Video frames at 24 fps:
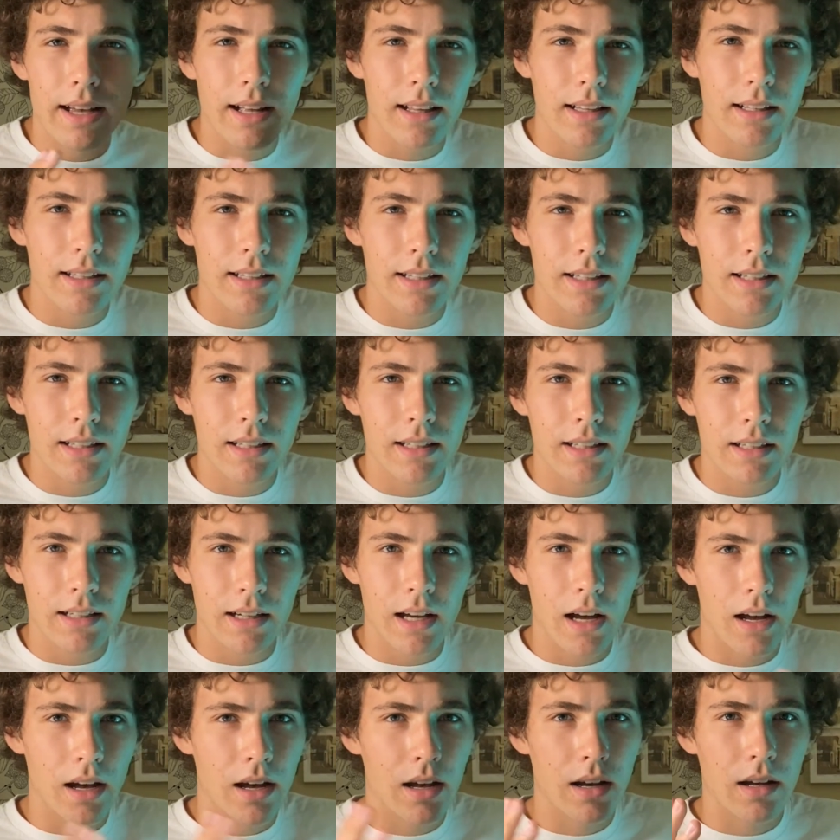LED
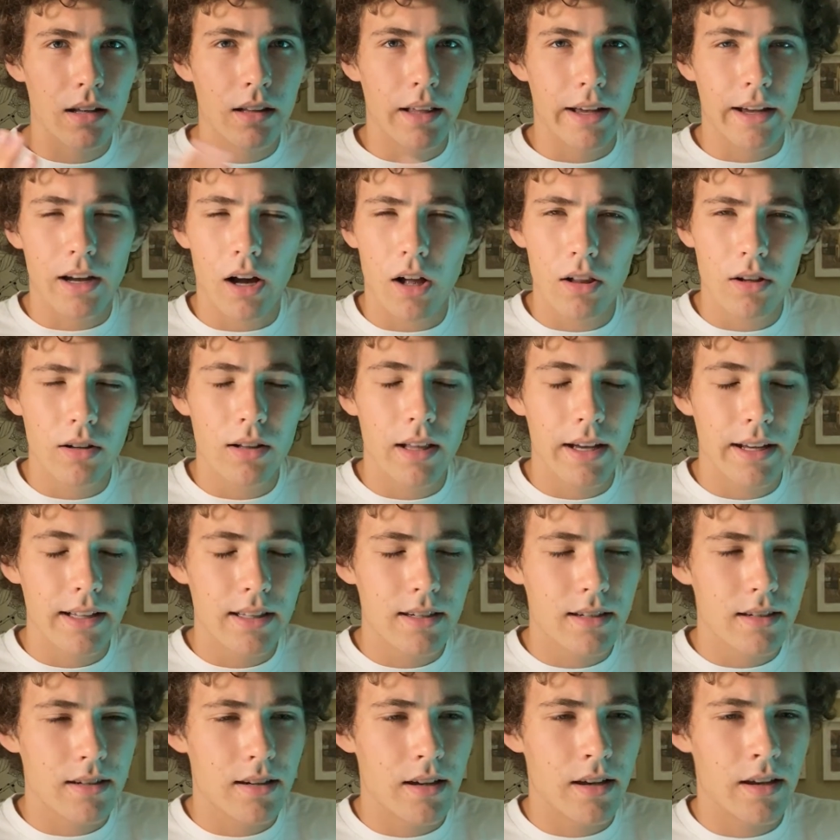like color
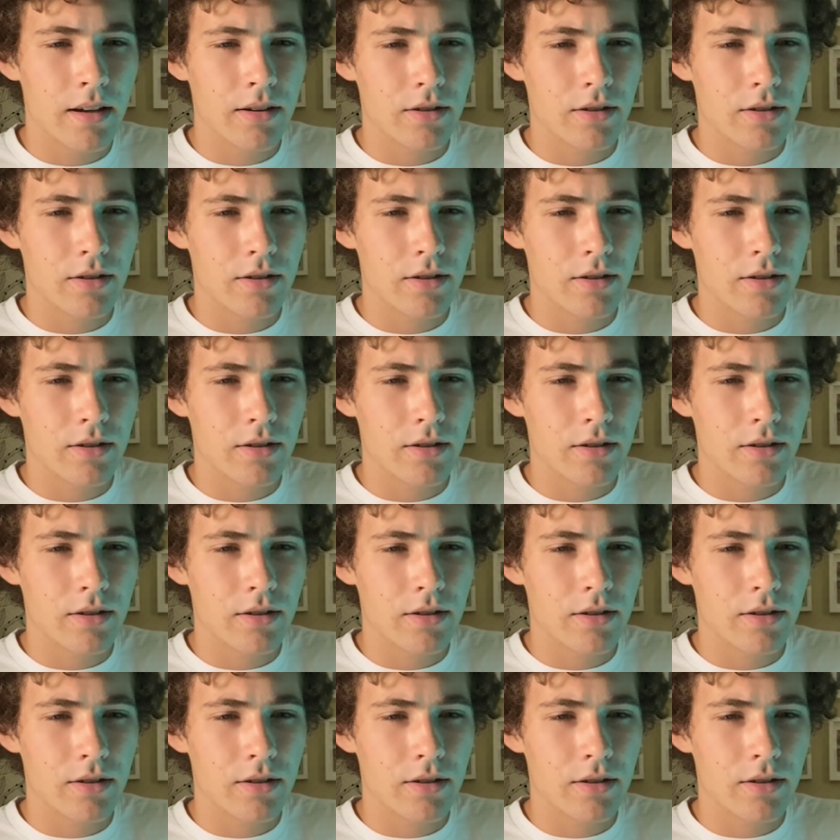lights.